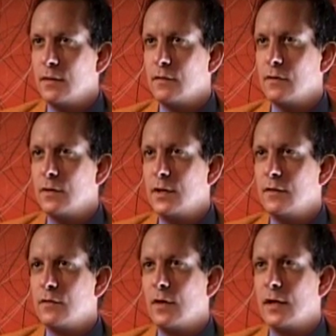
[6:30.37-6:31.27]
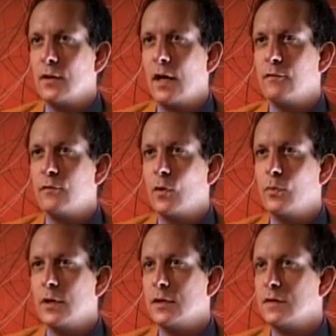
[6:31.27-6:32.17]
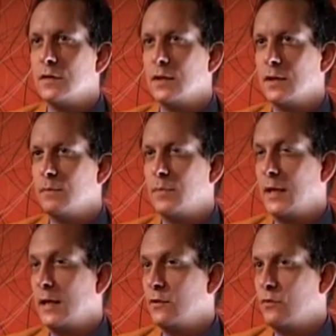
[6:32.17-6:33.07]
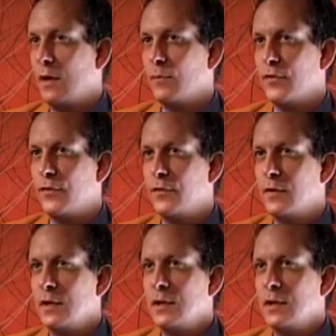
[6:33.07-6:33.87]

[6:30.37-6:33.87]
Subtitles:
So he's trying to have robot play drums